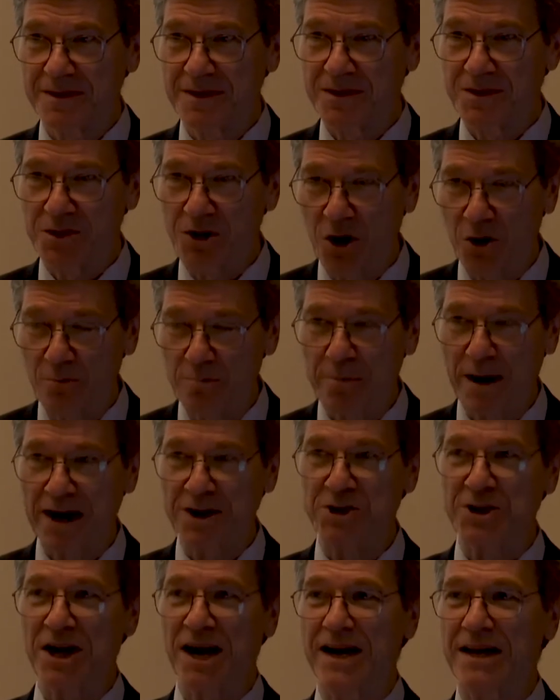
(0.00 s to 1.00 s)
don't buy
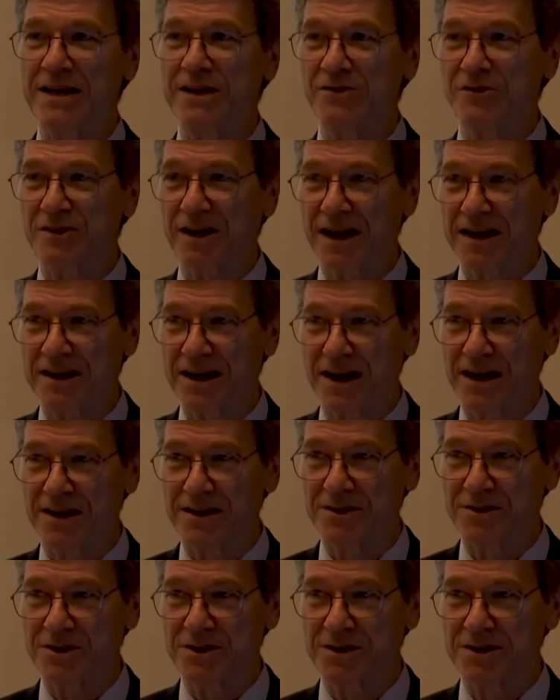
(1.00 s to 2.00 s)
Chinese
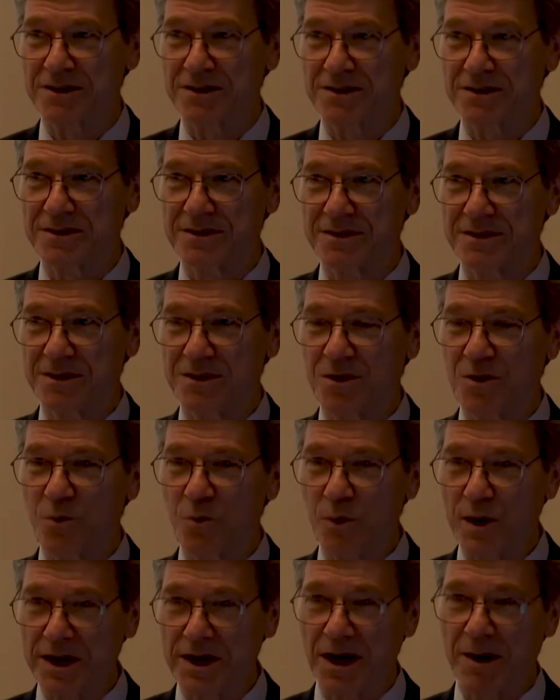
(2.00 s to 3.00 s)
technology,
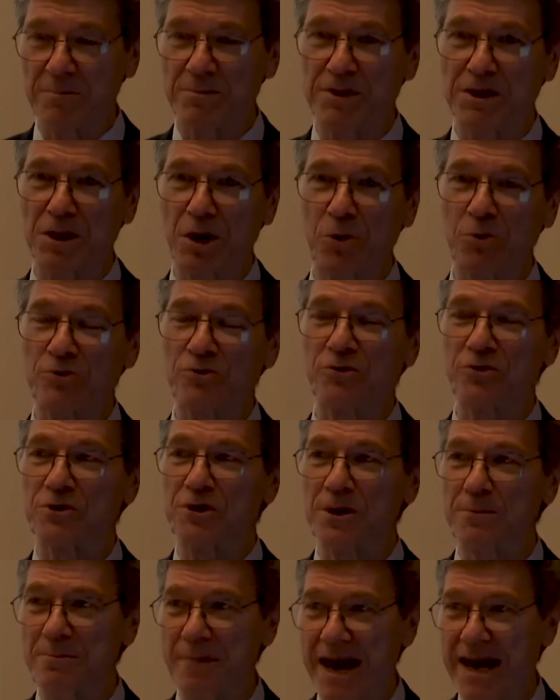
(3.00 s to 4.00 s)
we come closer
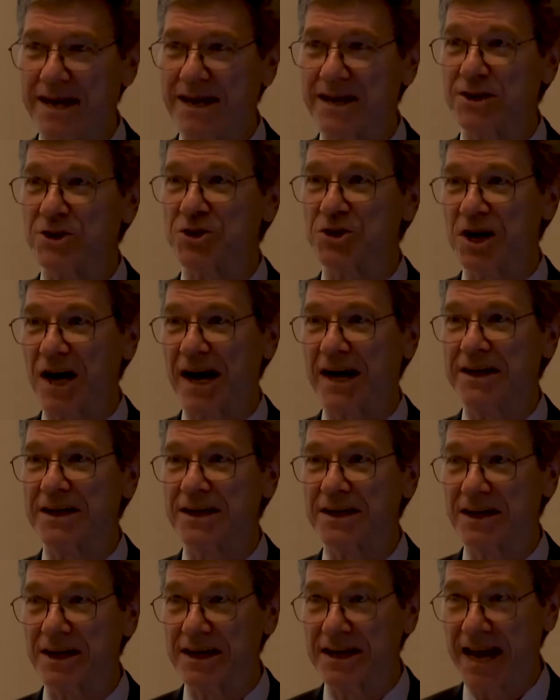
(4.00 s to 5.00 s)
to making
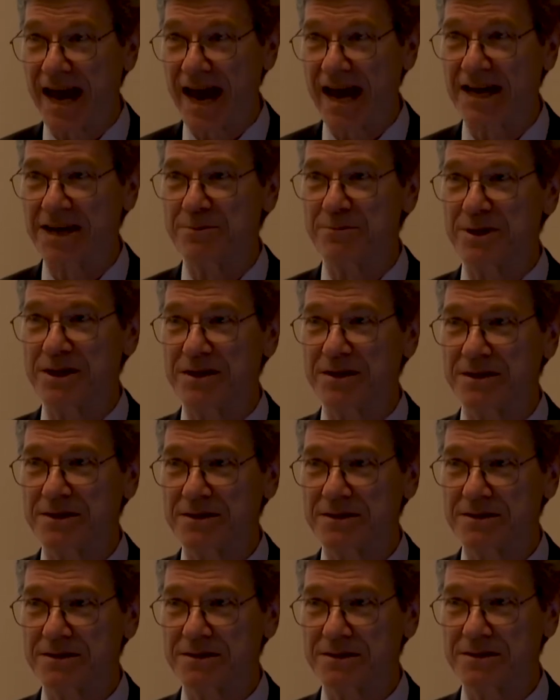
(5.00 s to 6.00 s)
China an enemy
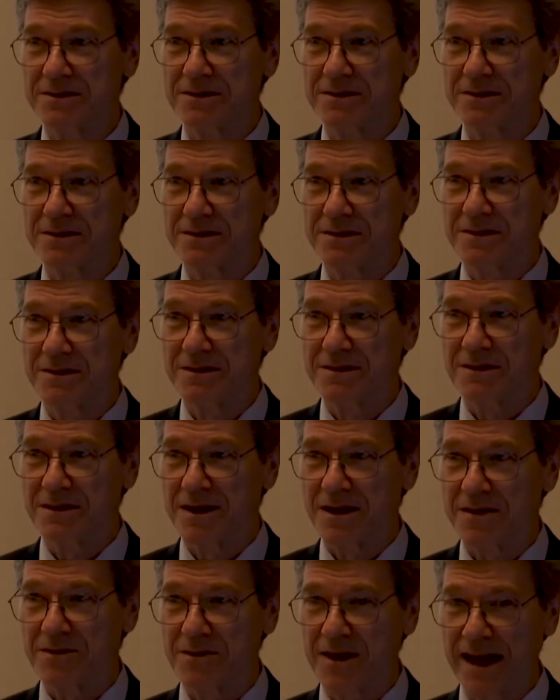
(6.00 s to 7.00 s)

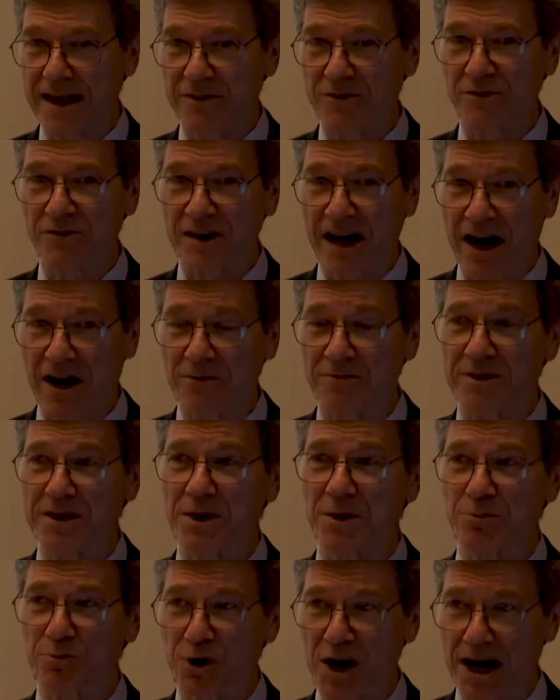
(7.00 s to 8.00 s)
than solving
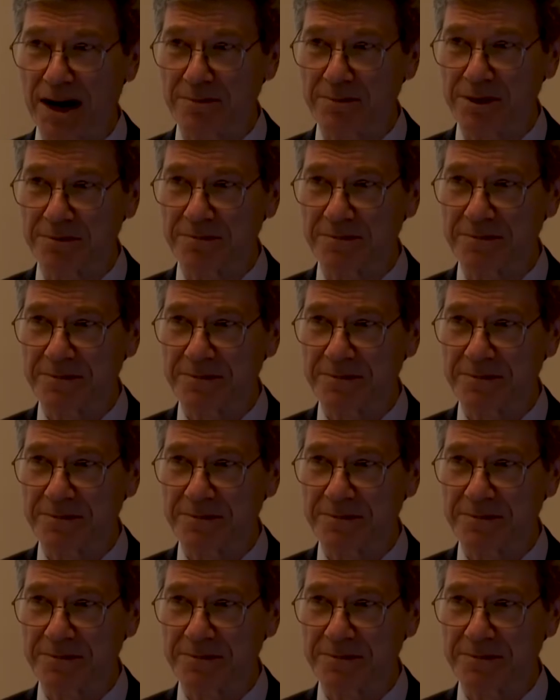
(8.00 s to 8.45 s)
a problem.